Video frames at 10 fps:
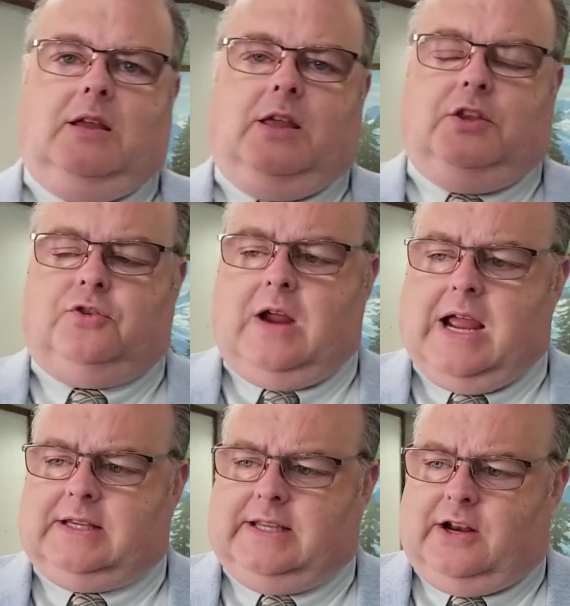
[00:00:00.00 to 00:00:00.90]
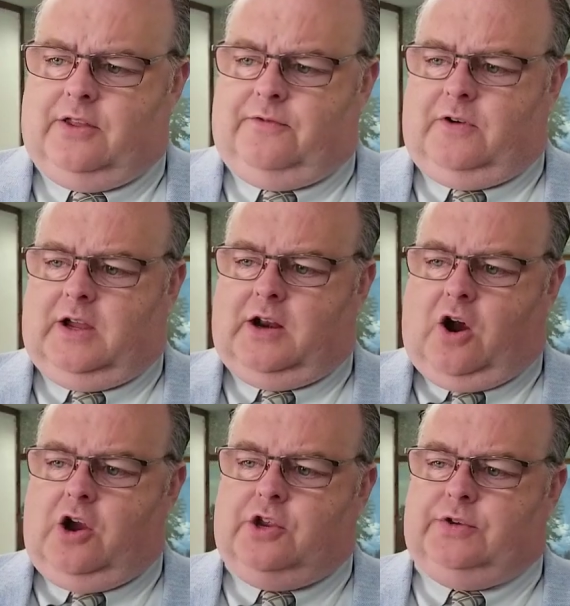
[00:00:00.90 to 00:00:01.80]
And the track said on the front,
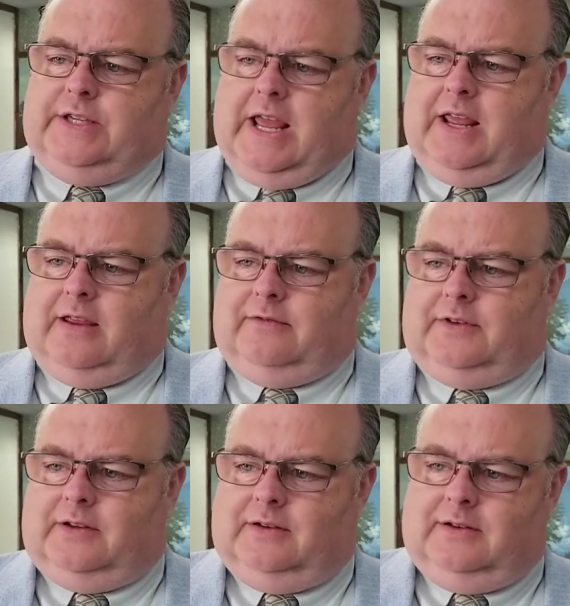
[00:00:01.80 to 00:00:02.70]
Are you saved?